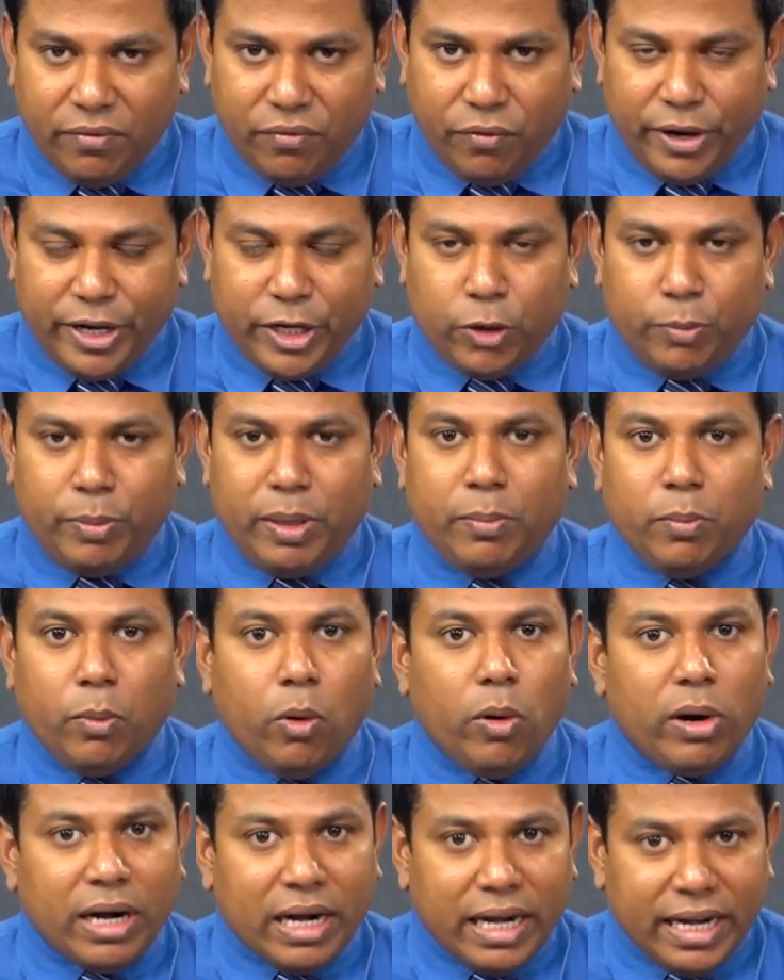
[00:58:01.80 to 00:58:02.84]
for it to be
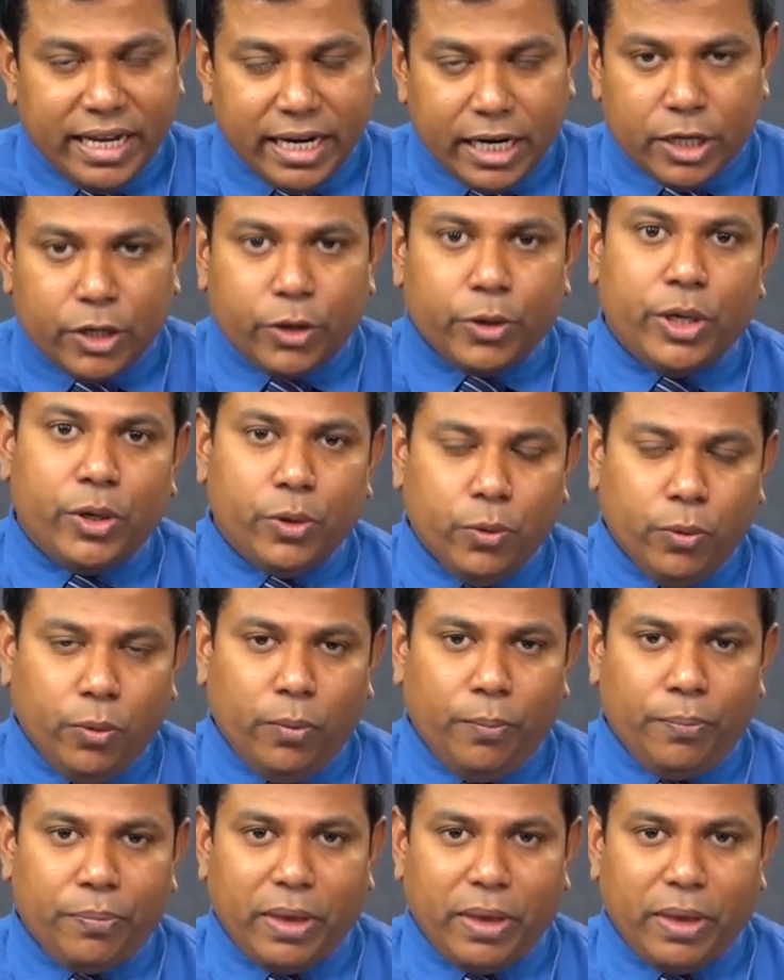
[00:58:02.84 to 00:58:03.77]
more clear to you,